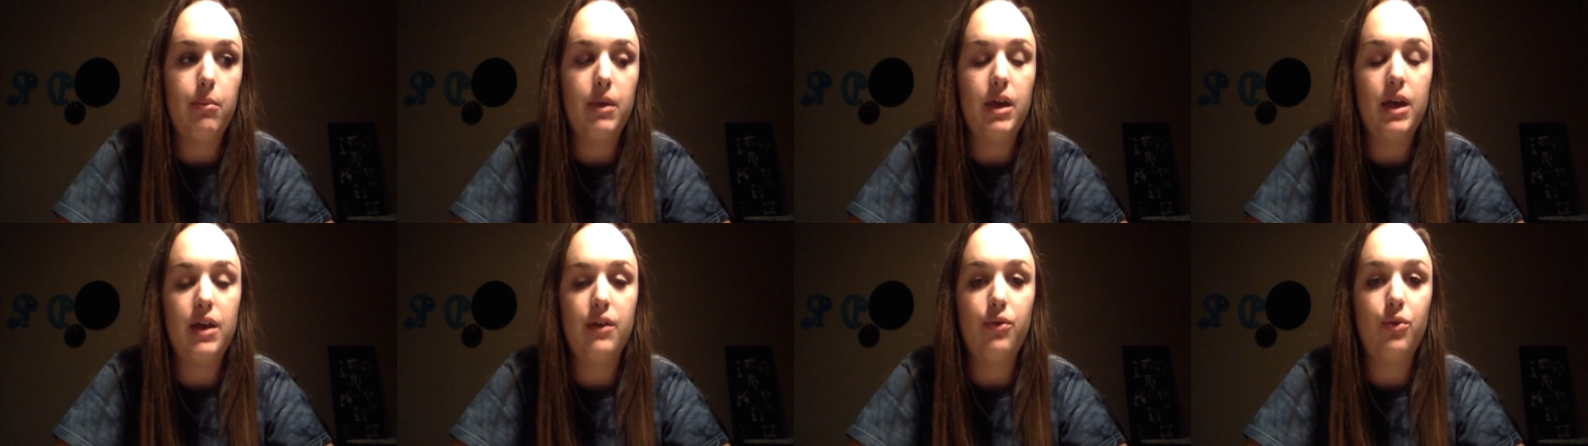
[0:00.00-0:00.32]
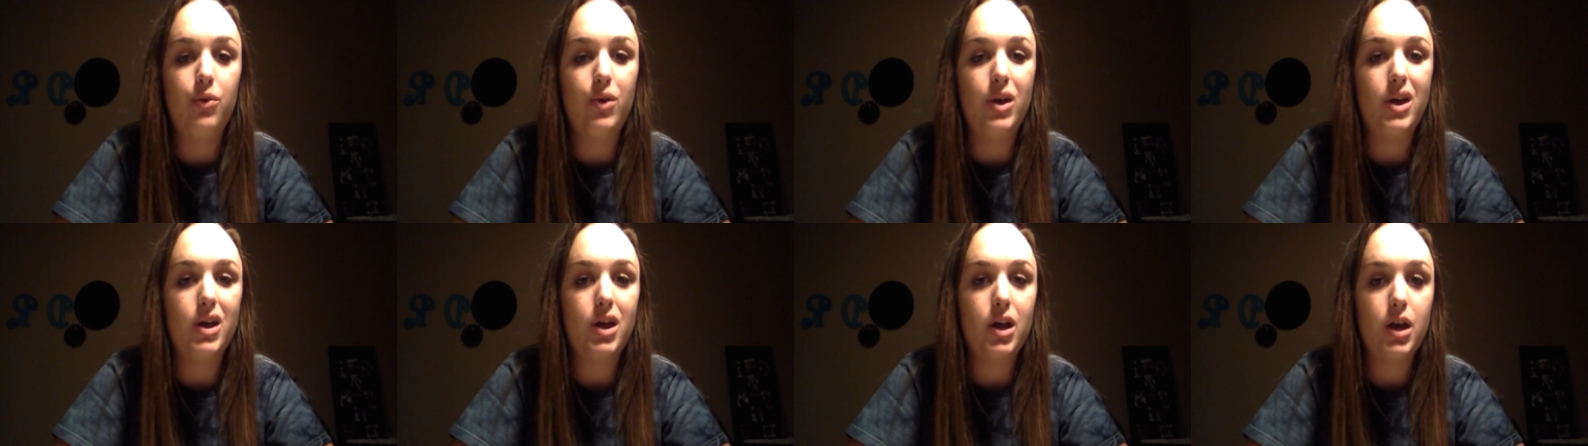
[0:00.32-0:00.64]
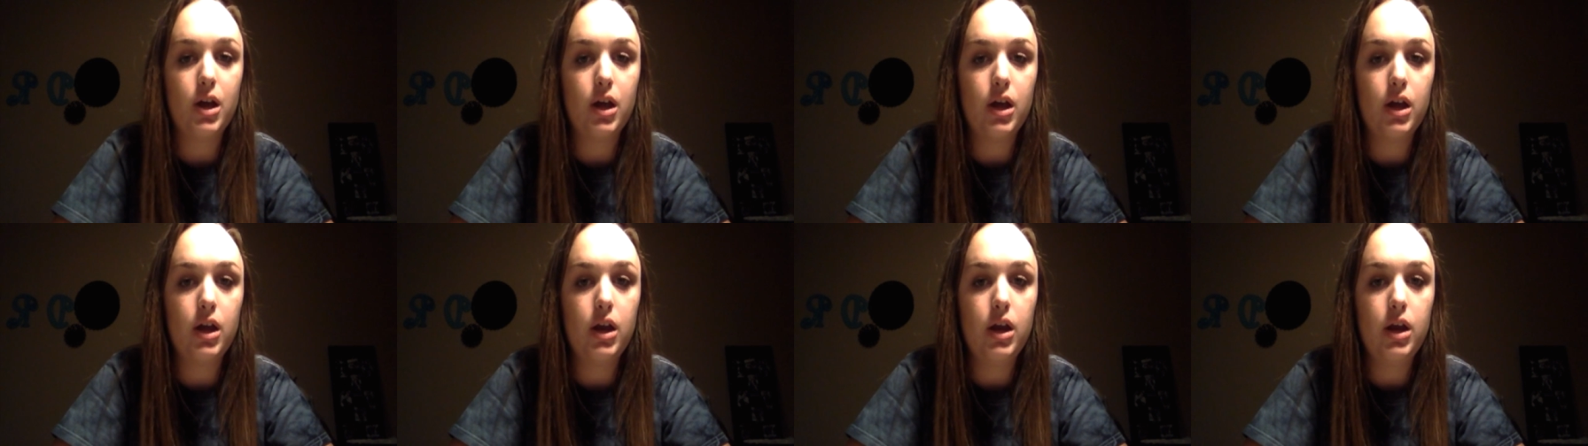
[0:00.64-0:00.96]
if we
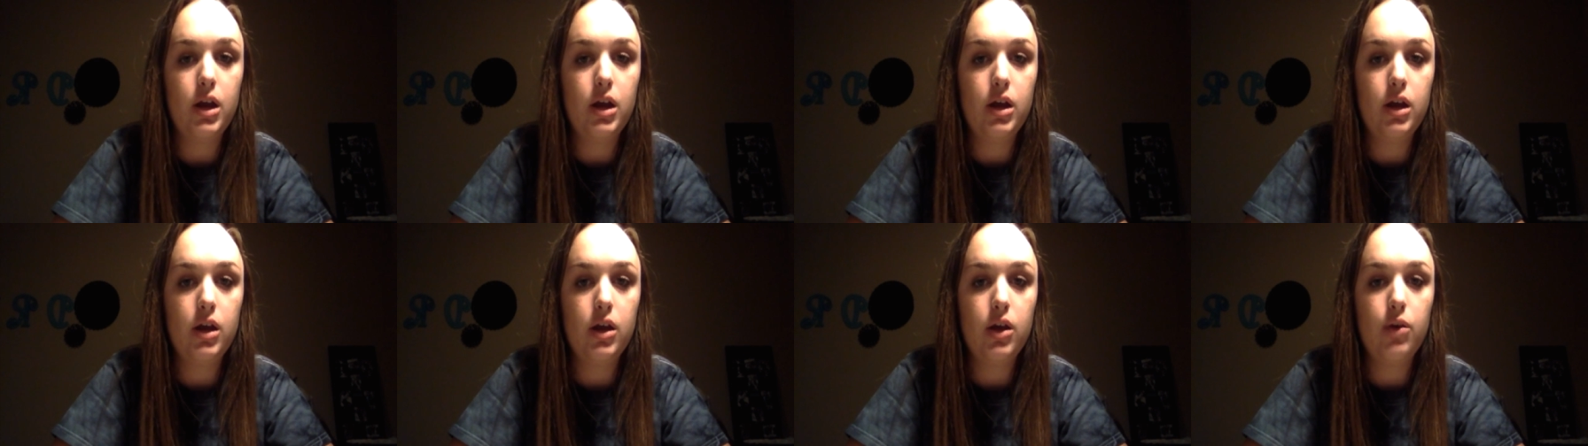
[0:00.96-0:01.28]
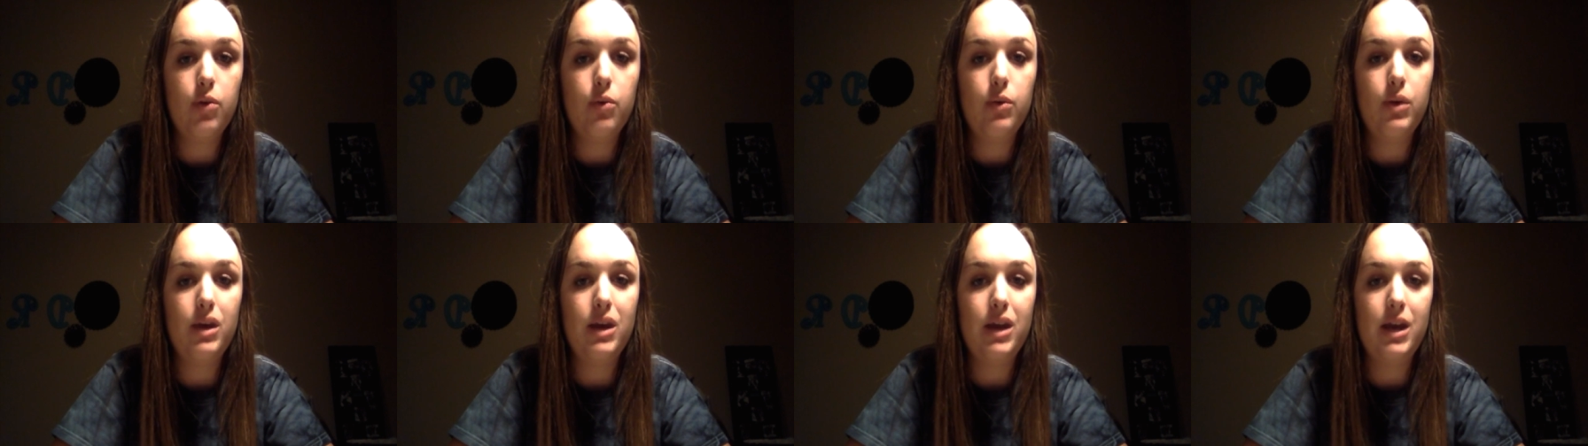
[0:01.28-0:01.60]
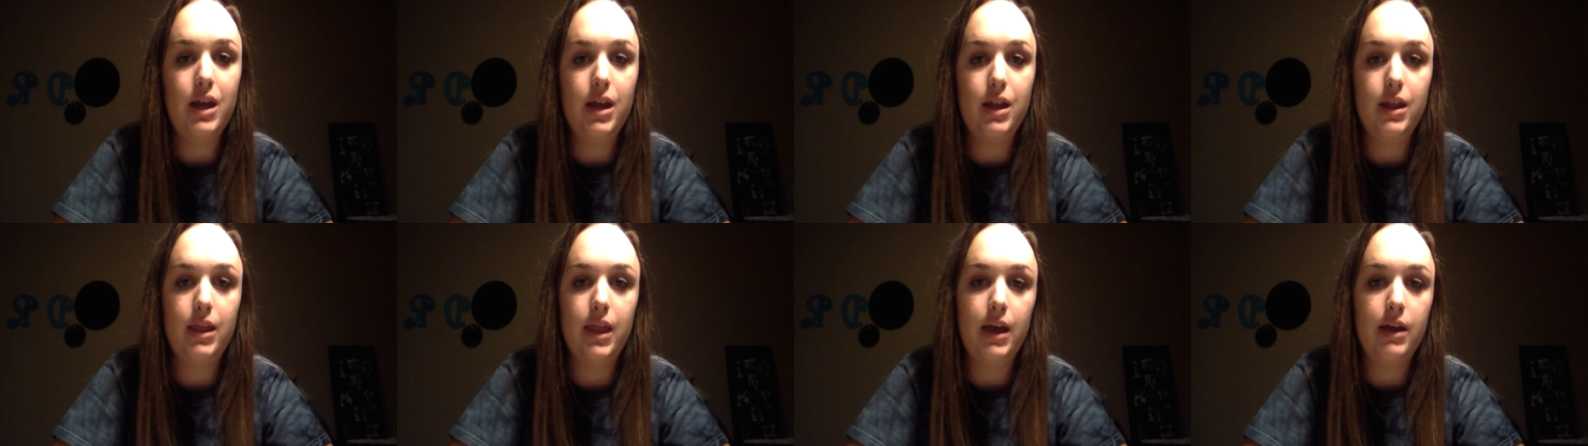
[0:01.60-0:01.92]
could, we'd
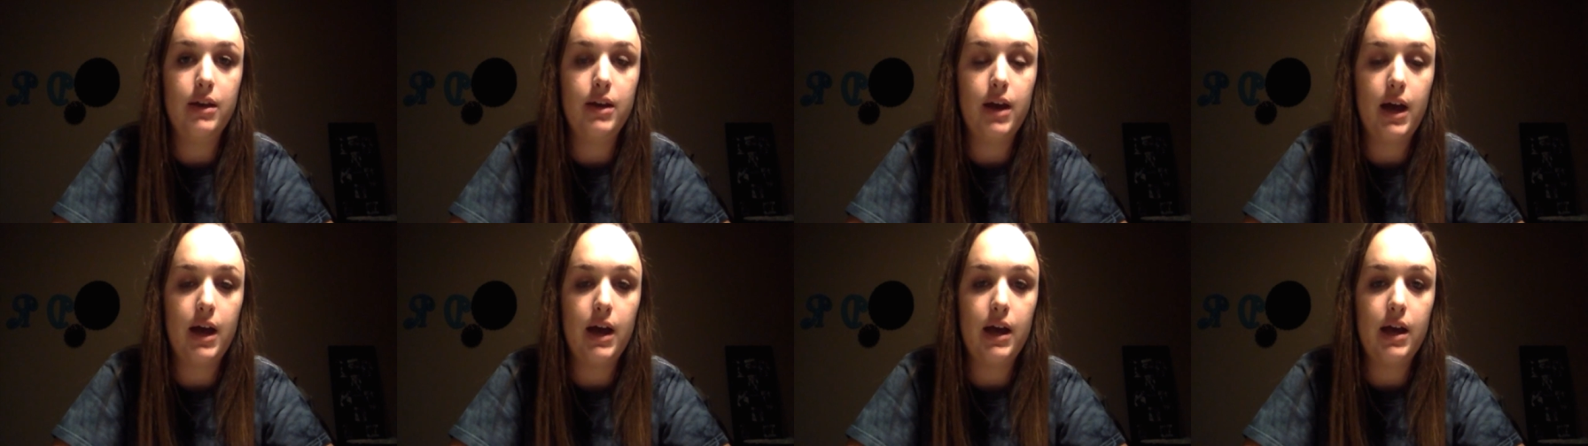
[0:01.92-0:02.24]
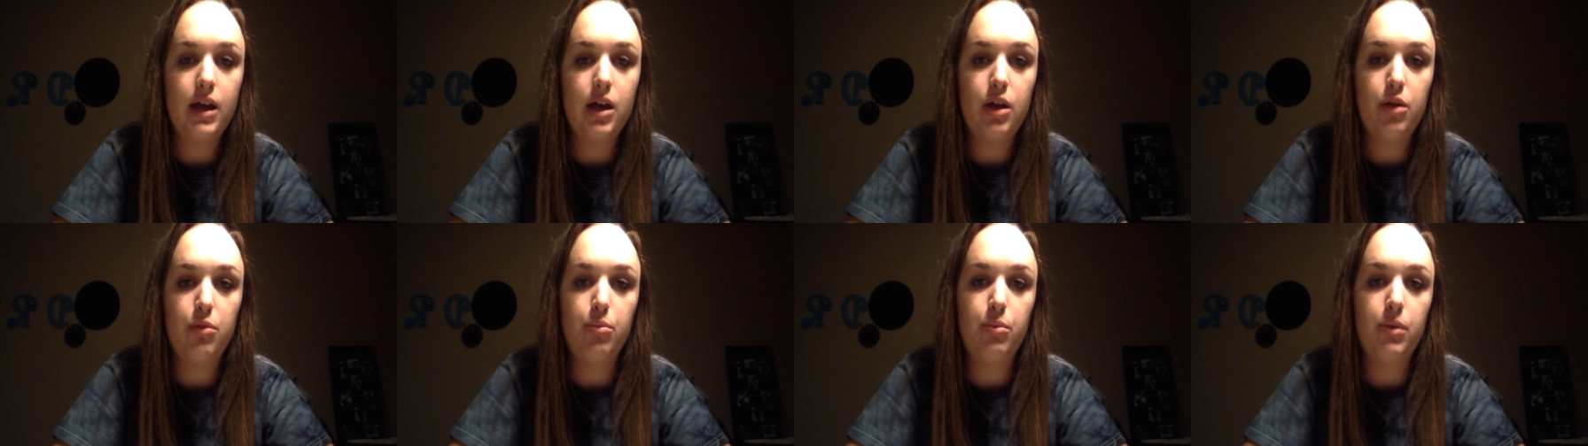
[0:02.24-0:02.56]
eat the diet.